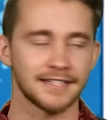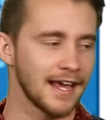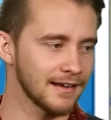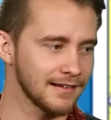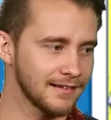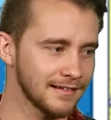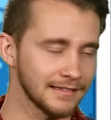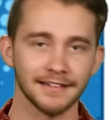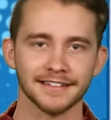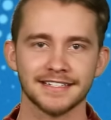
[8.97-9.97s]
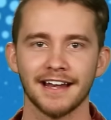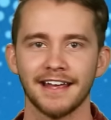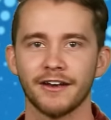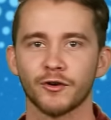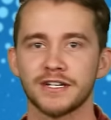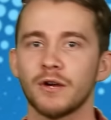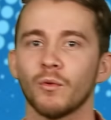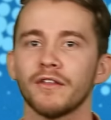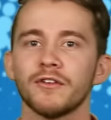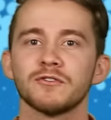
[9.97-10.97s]
Sadly, little Sally had to take
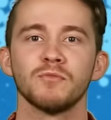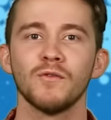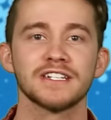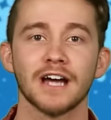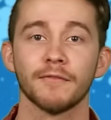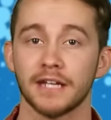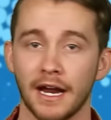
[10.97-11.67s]
one of those movies off the